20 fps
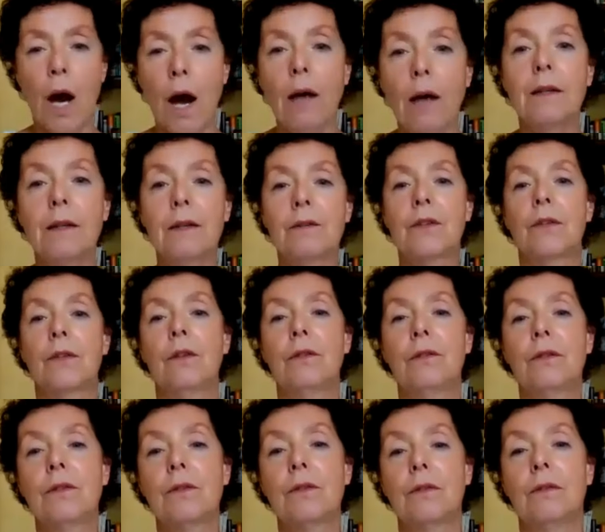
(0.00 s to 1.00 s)

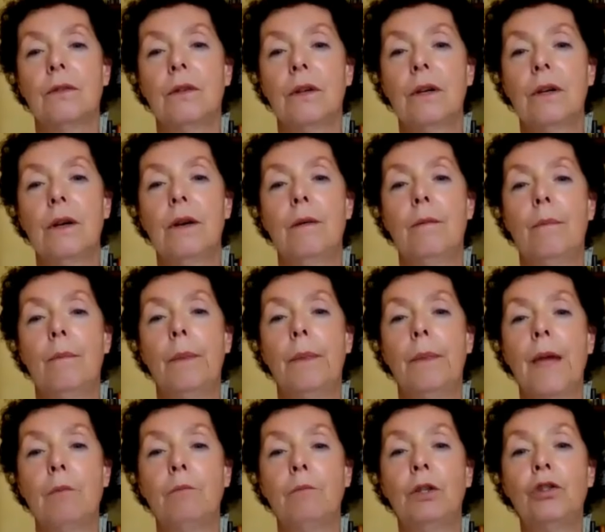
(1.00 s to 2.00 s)
Parkinson's uh,
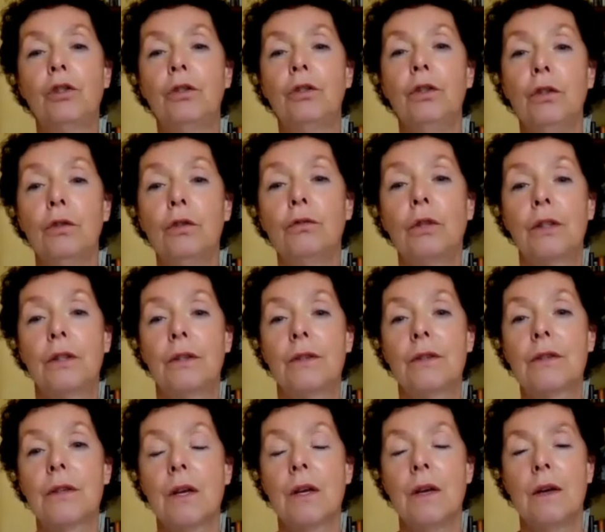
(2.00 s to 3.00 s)
damaged
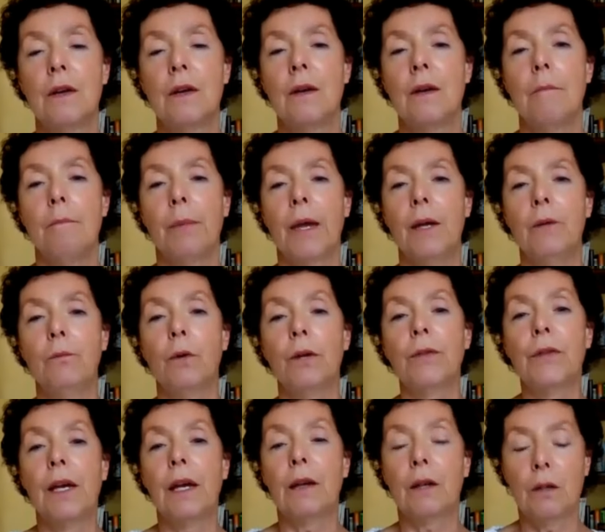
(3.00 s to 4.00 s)
neurons. And
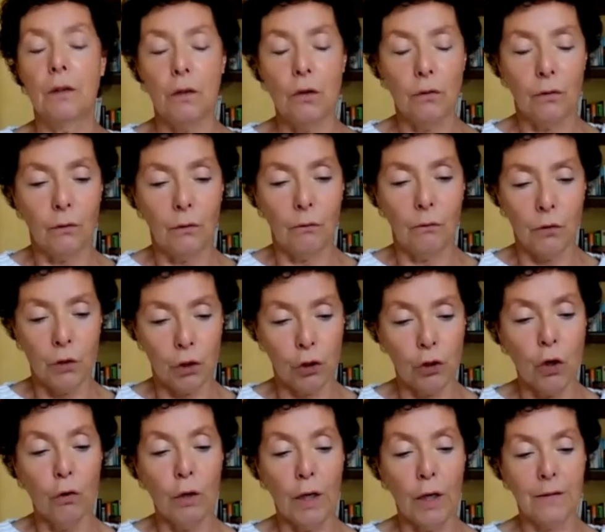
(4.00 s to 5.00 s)
what they could
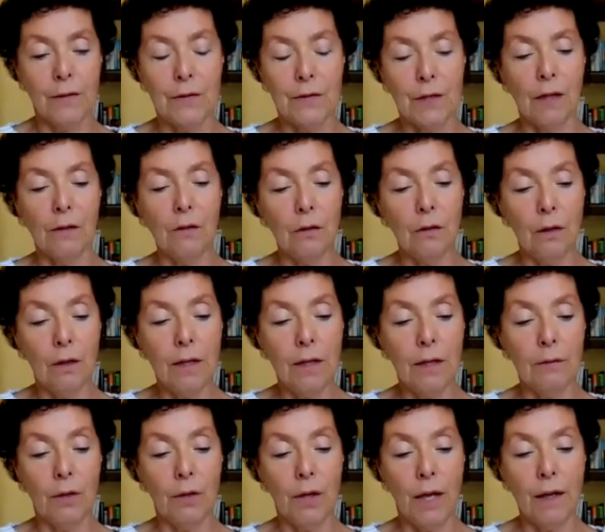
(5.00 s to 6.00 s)
show at the cellular
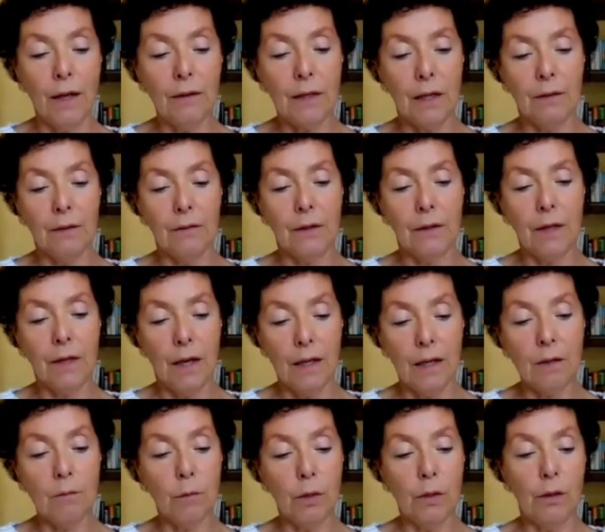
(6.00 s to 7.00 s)
level and at the
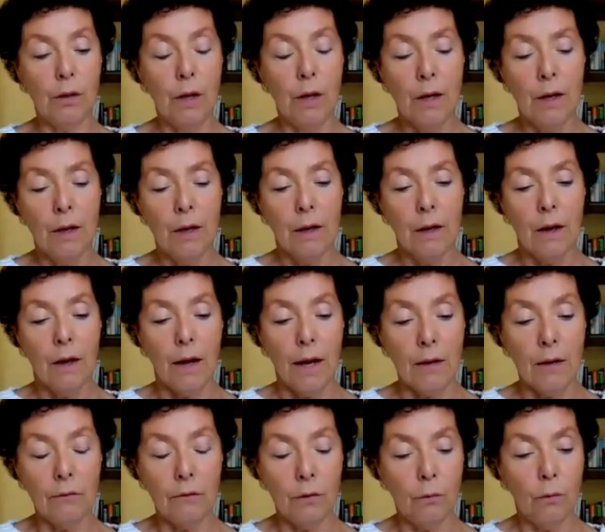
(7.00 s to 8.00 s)
animal
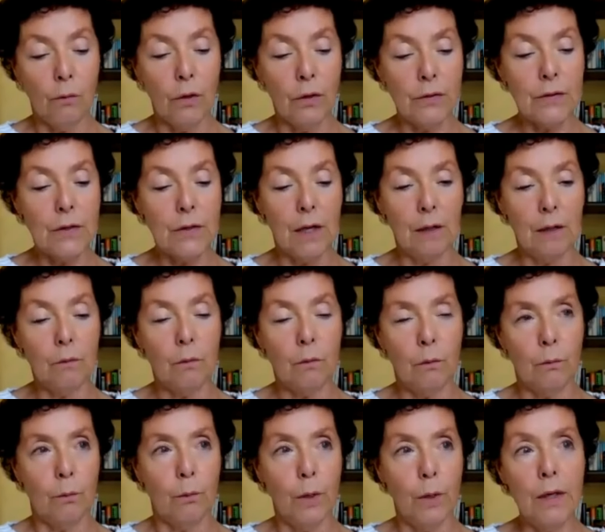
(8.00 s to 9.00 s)
level was that
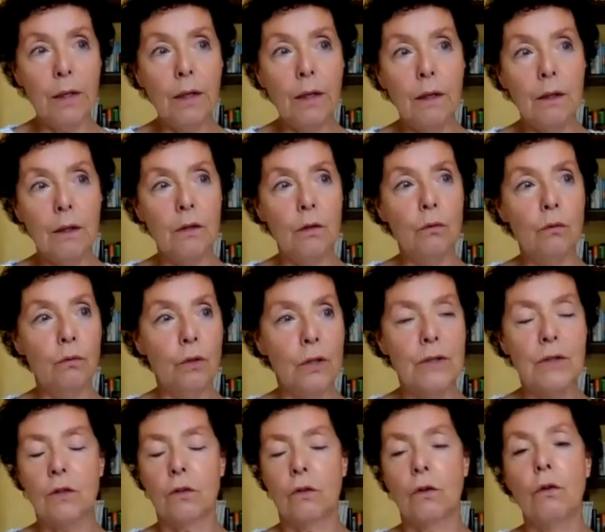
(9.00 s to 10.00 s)
when you
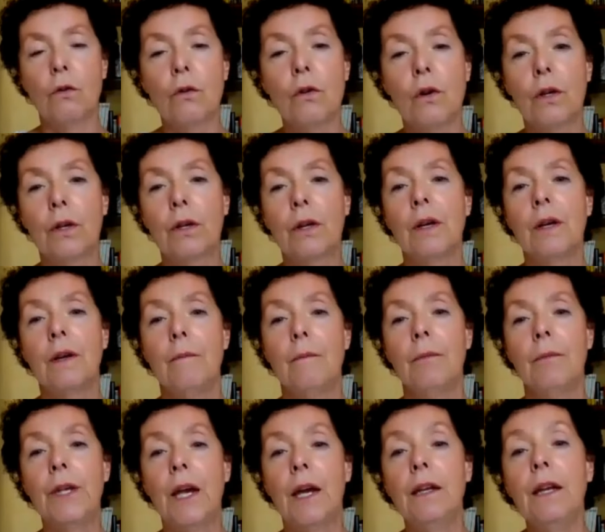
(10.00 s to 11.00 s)
restored
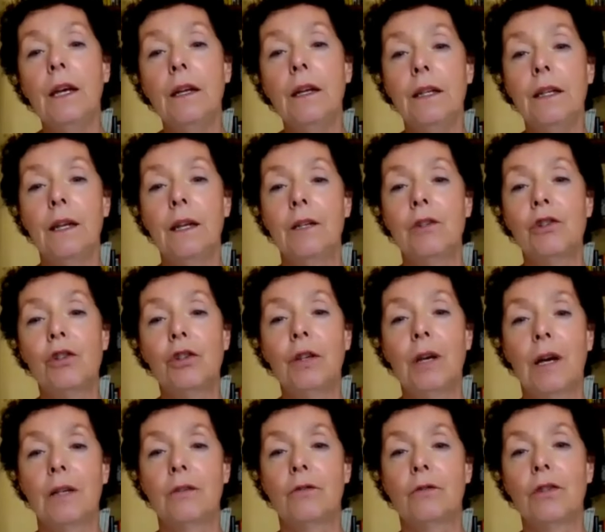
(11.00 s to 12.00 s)
the NADH
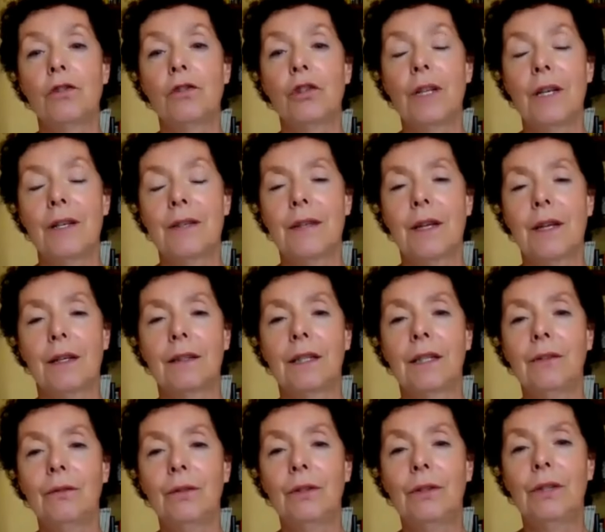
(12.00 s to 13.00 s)
dehydrogenase
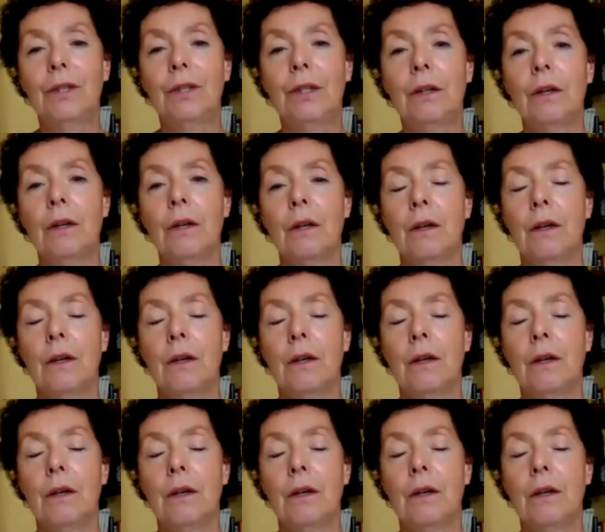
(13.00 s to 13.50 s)
activity